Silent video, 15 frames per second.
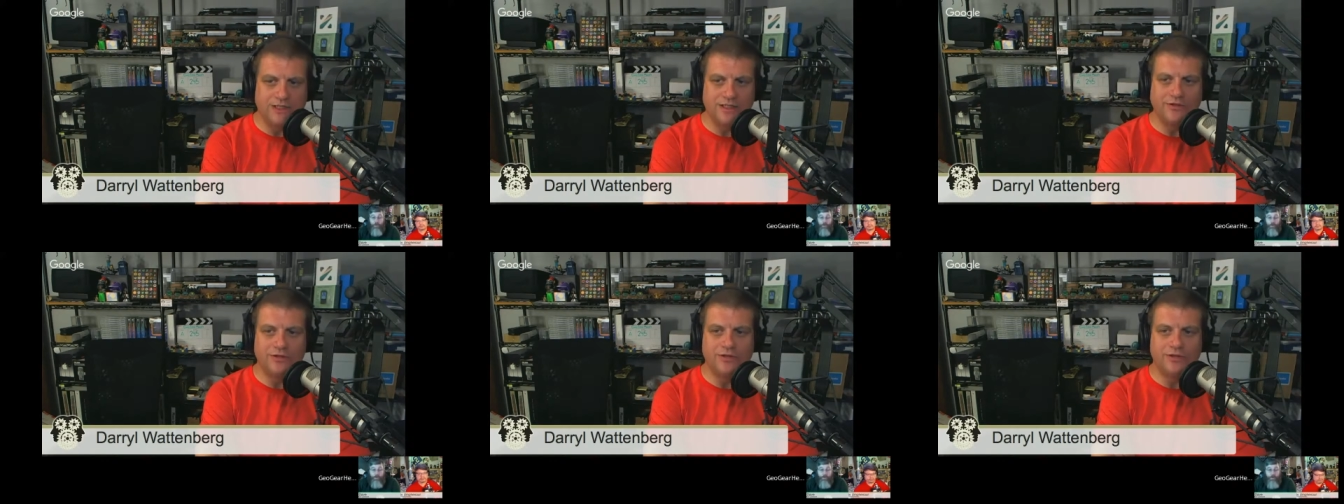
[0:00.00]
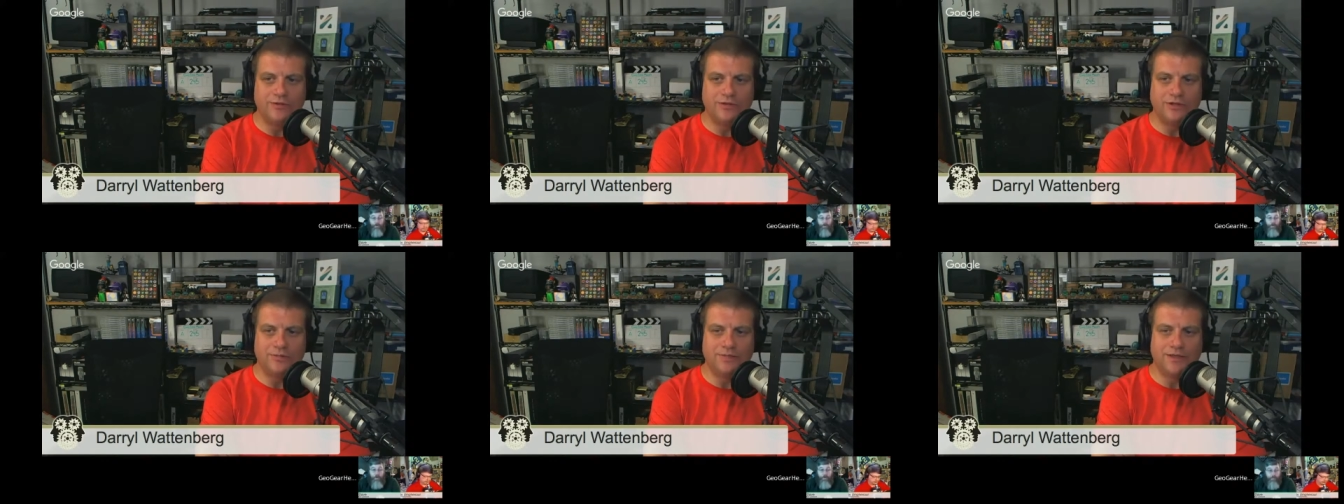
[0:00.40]
and you can
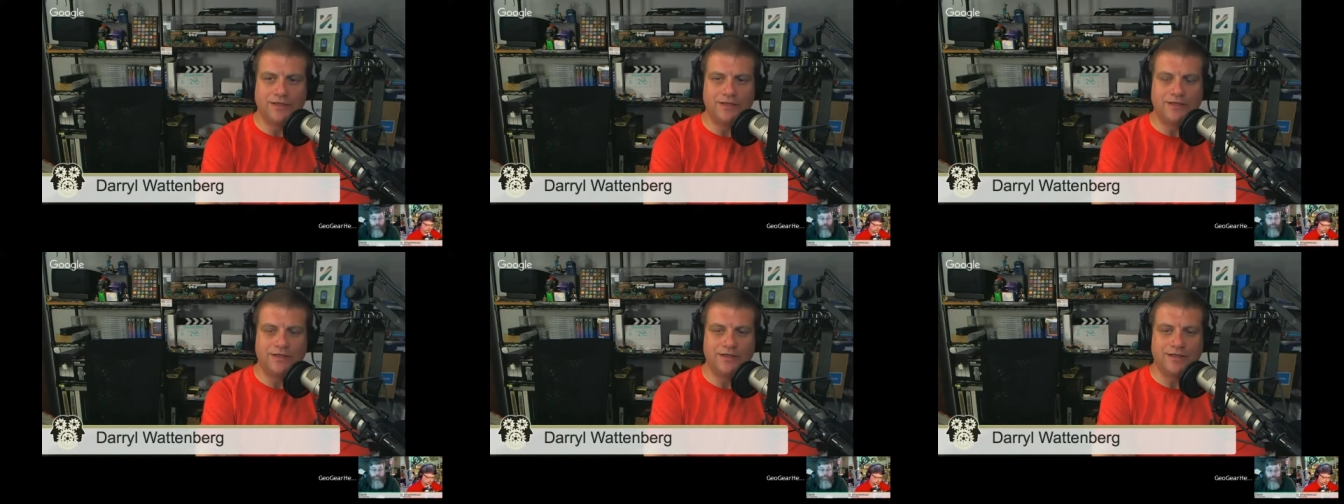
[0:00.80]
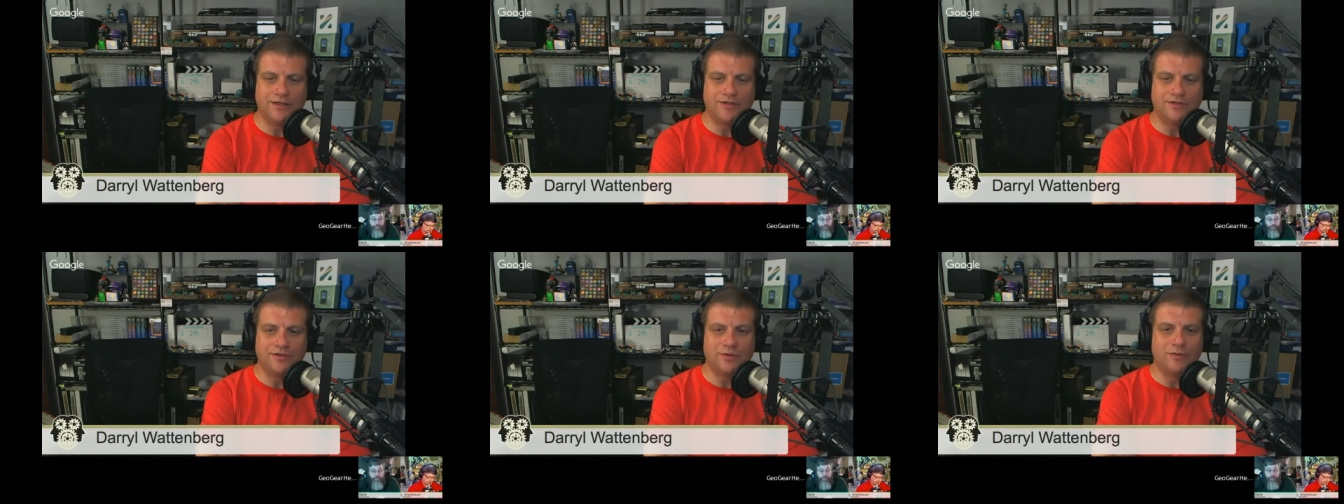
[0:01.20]
only pick
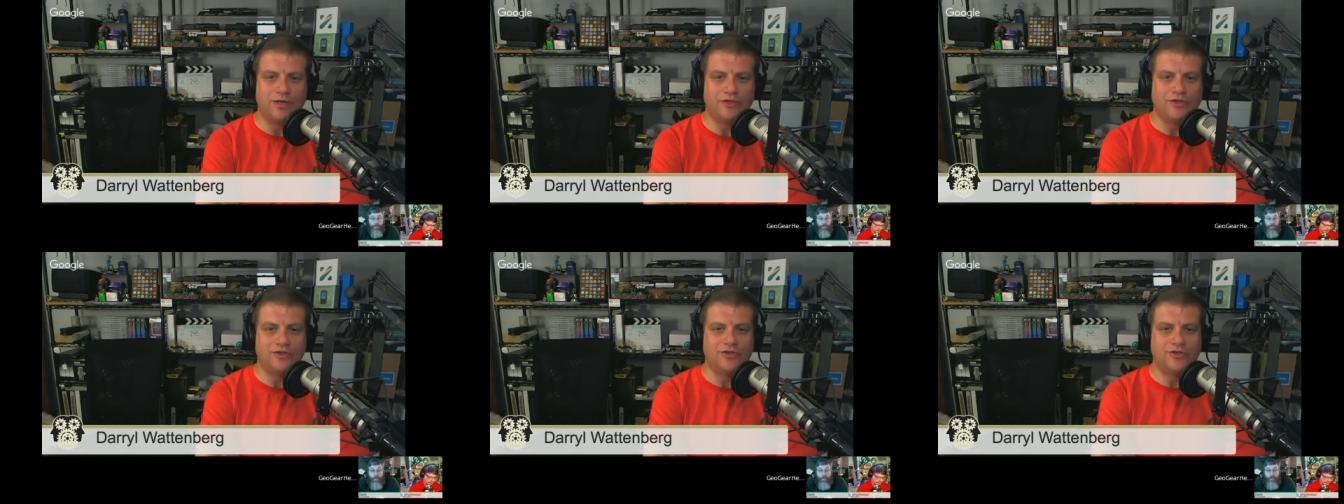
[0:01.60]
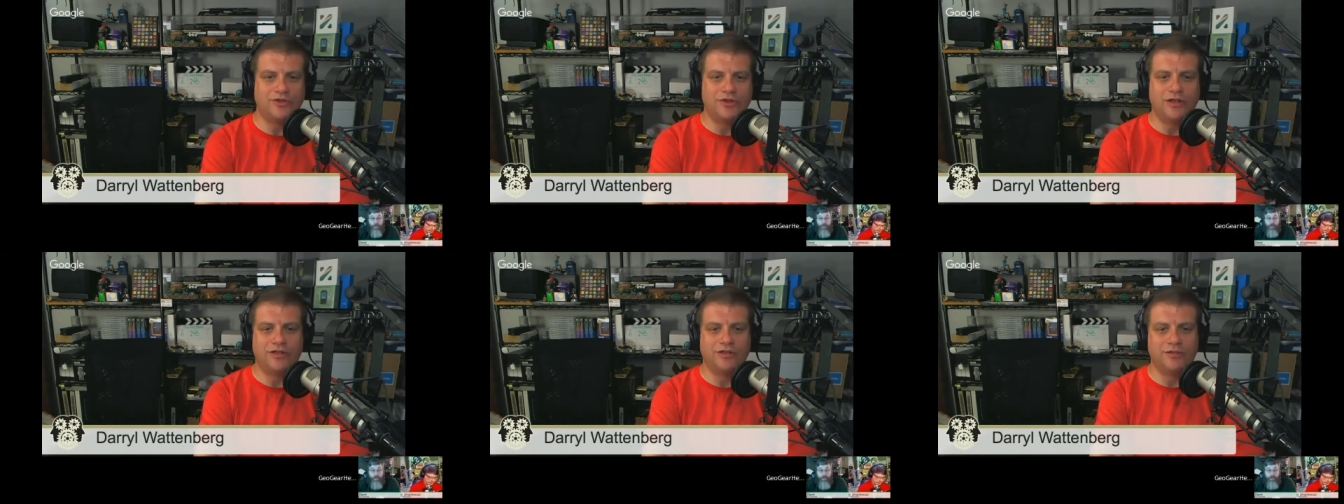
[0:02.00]
so much,
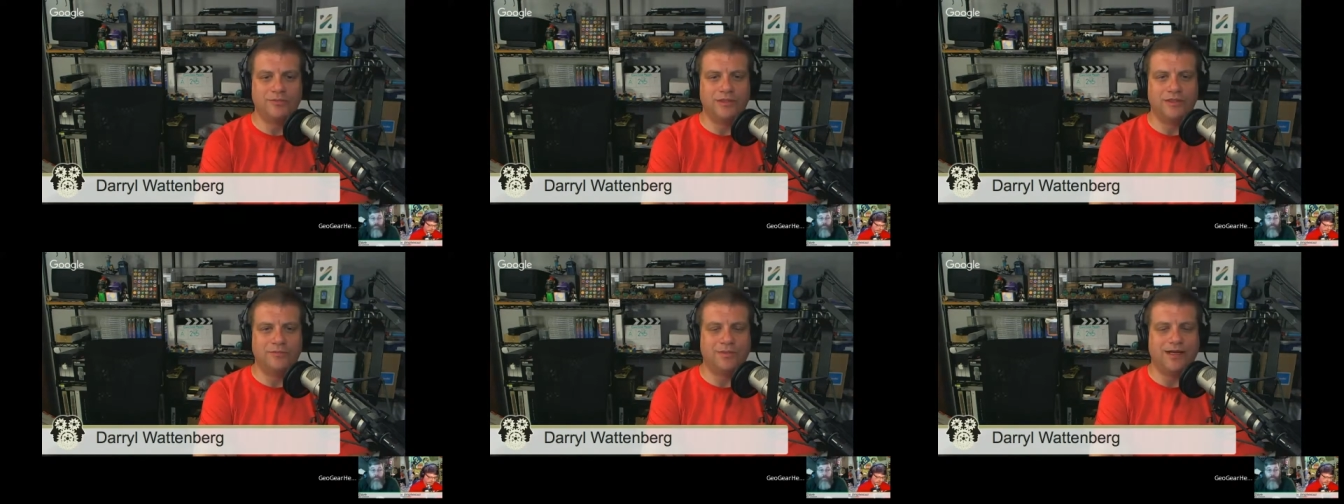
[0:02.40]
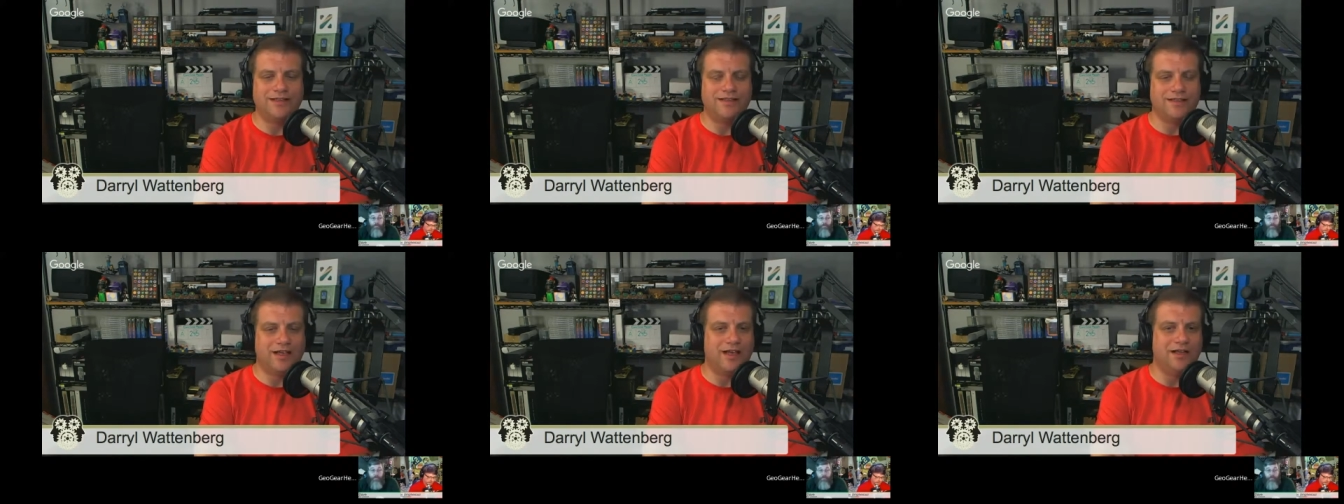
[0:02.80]
limited by
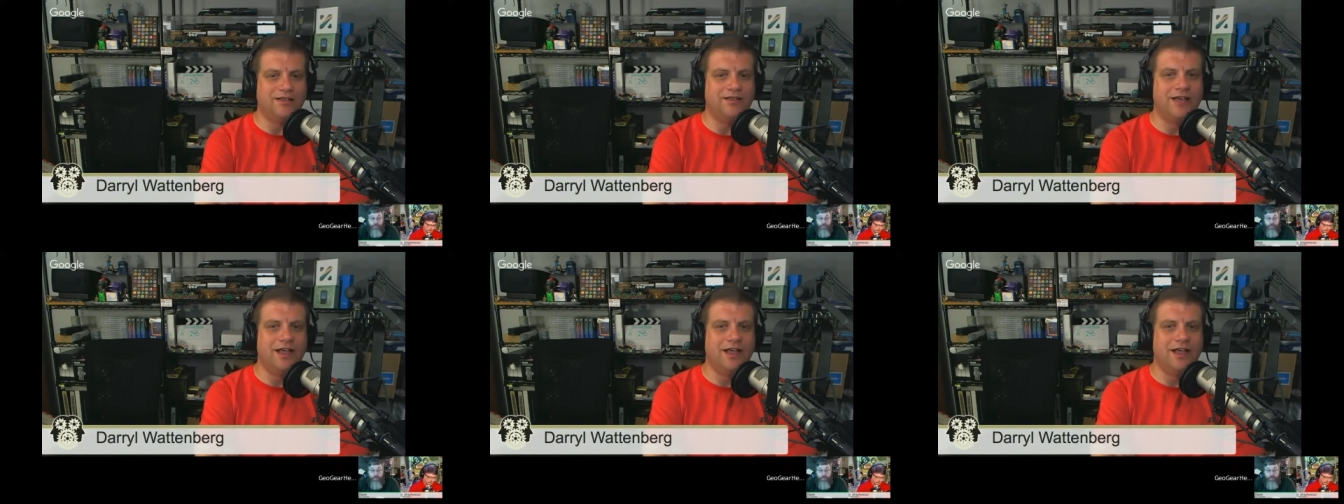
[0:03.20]
size.